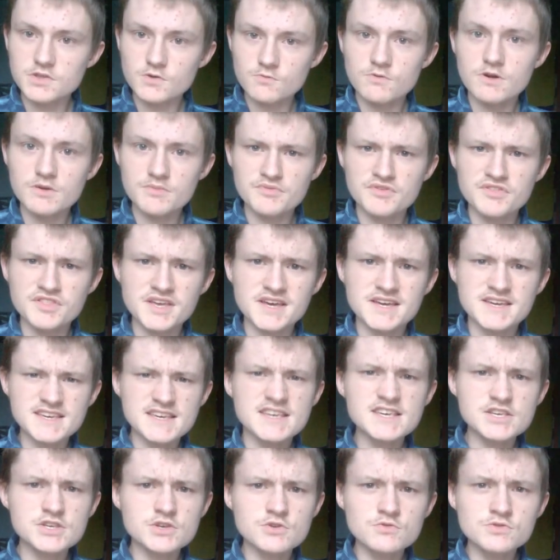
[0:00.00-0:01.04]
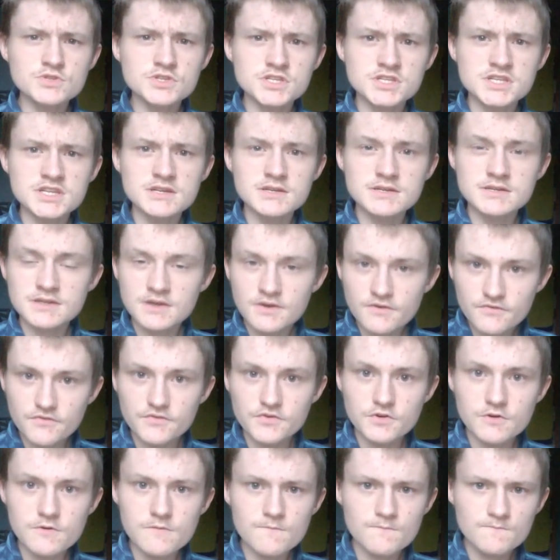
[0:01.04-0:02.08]
the weapon that he uses in that
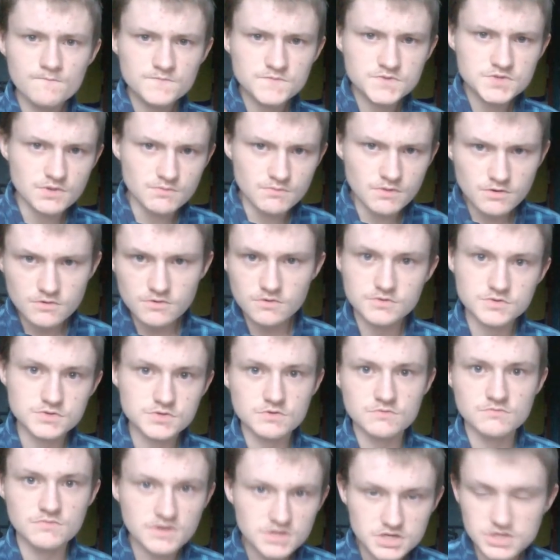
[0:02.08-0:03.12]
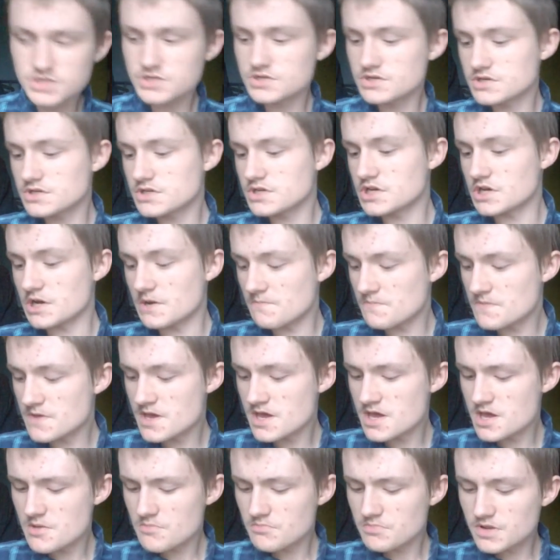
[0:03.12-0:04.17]
film tomorrow, so make sure you're there.
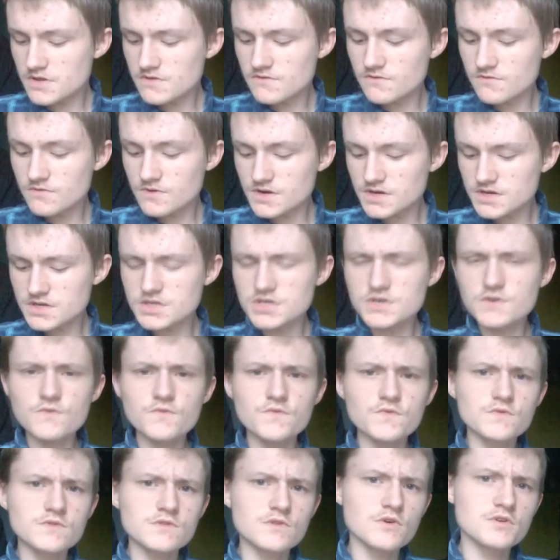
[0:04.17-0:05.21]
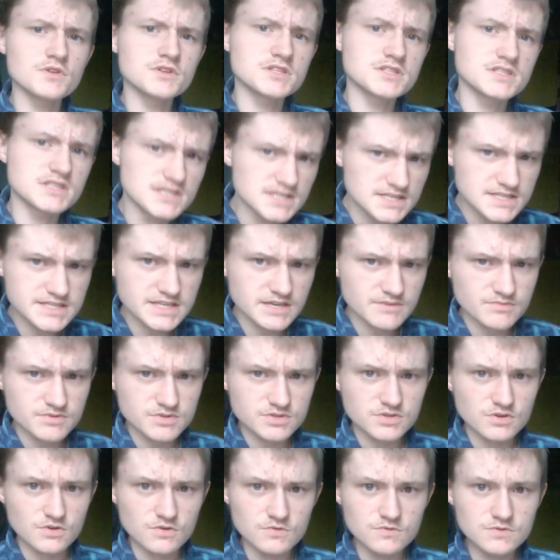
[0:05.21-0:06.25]
But either way, if you liked this
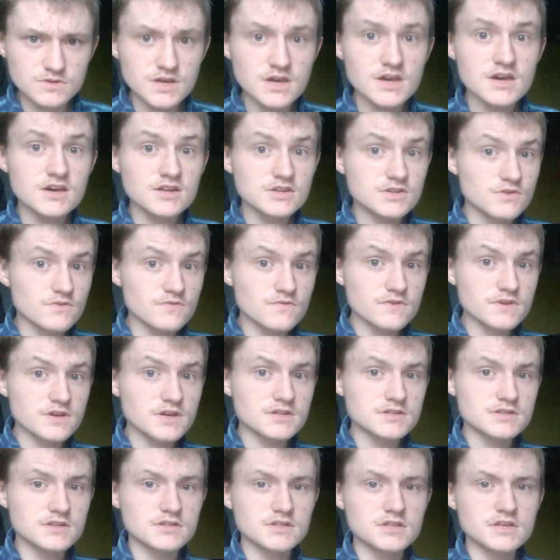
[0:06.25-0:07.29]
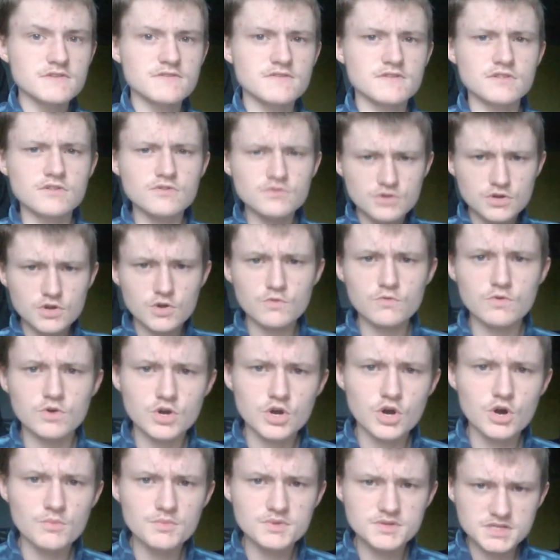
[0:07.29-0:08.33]
episode, don't forget to leave a like or a
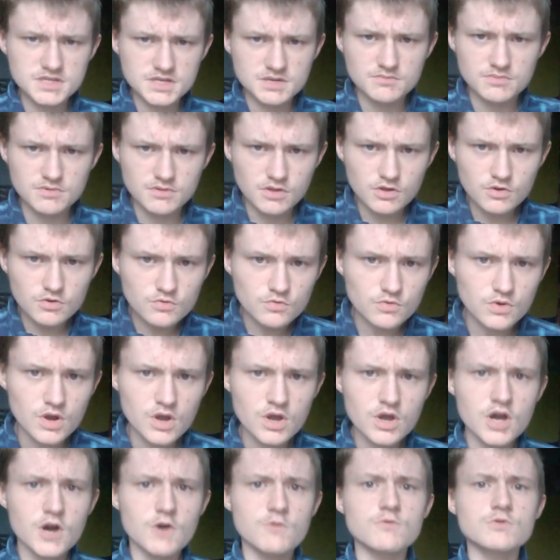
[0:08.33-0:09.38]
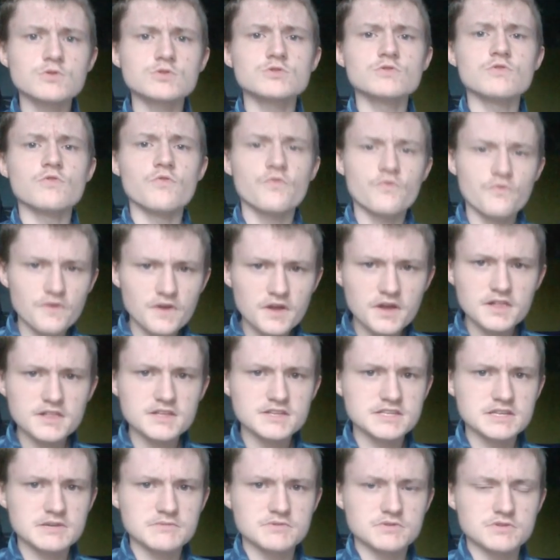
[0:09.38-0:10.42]
comment down below on what you think of
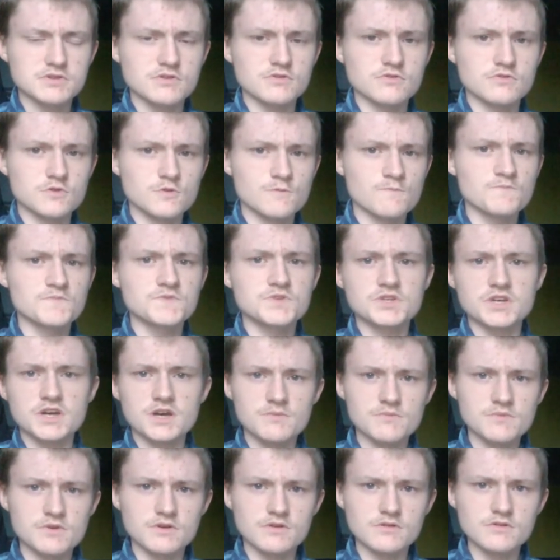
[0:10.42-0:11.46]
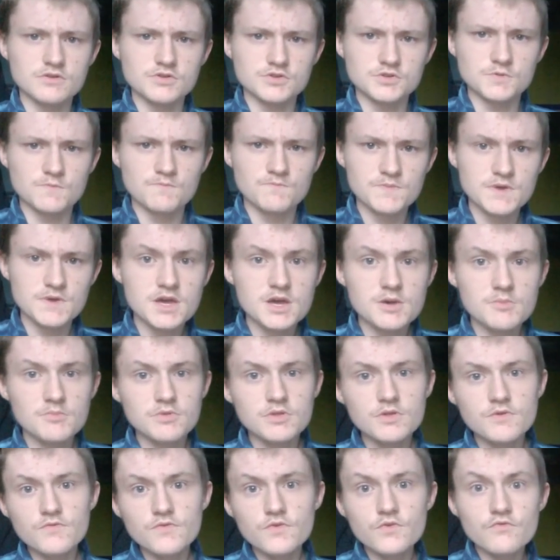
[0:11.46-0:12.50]
this episode, which will help me a lot.
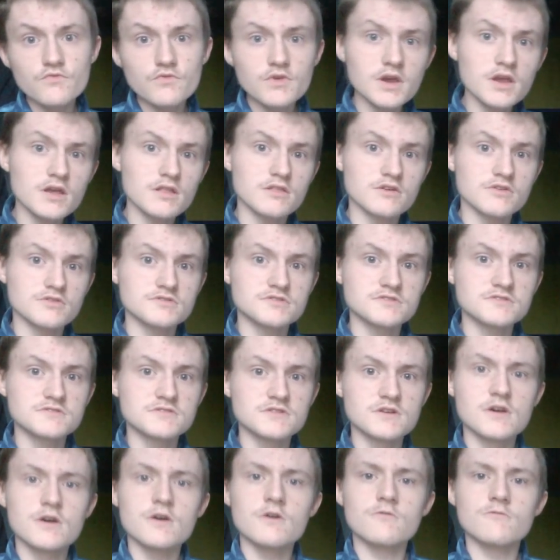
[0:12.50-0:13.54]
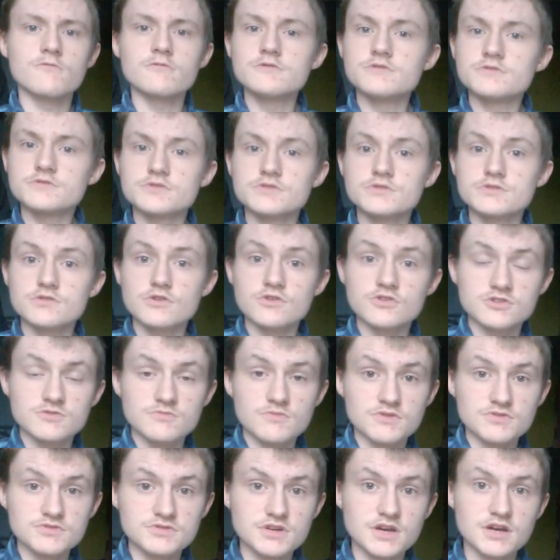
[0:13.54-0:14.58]
But if you really liked it, why not subscribe to
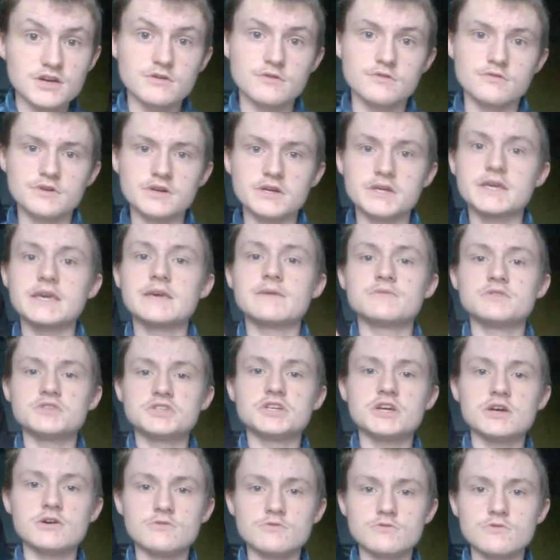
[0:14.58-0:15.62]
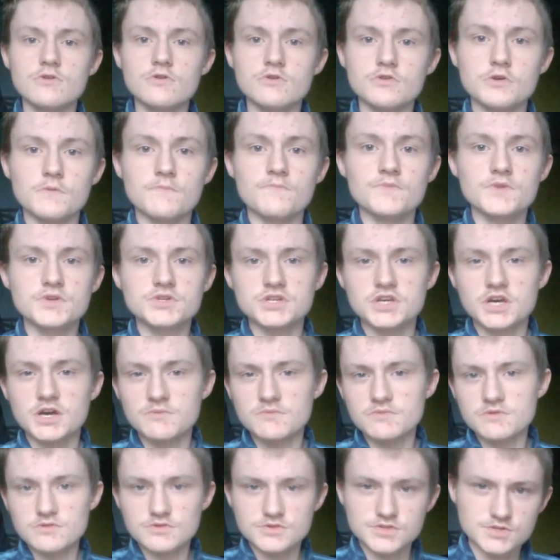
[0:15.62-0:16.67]
my channel and keep the channel growing, which will help
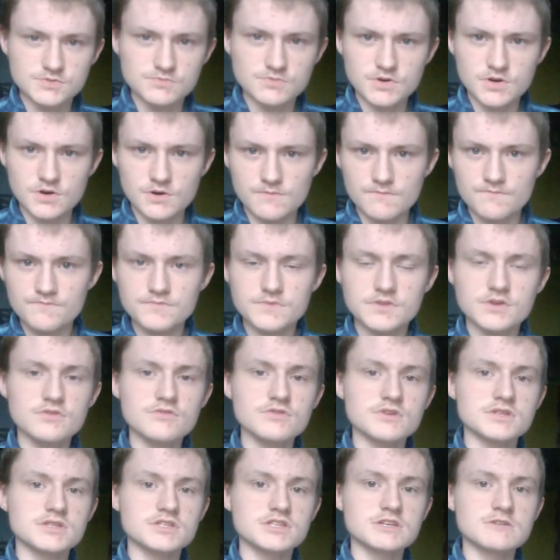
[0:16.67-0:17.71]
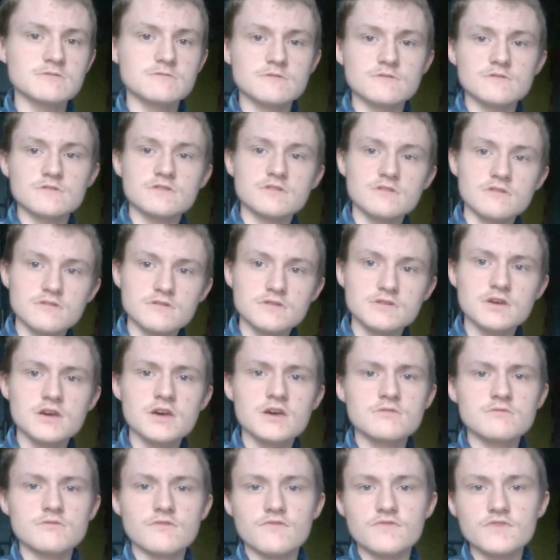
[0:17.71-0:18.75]
me a lot as well. Oh yes, keep up to date
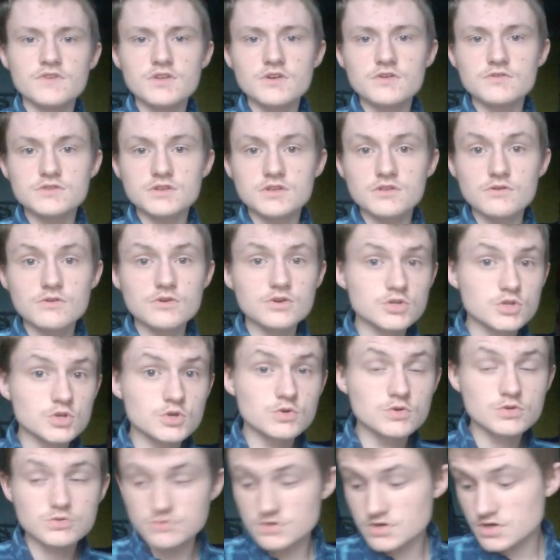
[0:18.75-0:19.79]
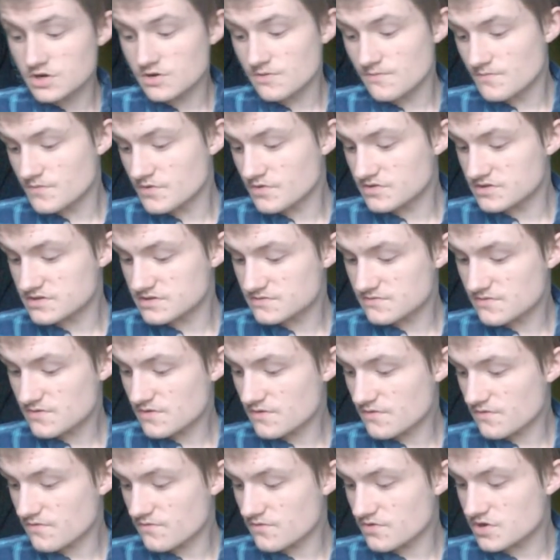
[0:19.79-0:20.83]
with videos that I do as well. Oh yes, feel
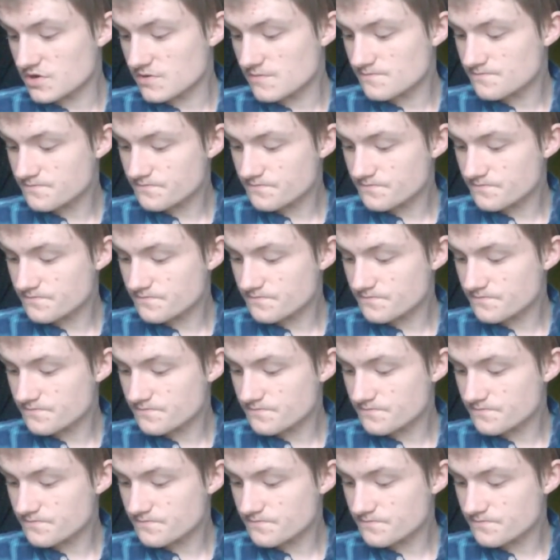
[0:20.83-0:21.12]
free.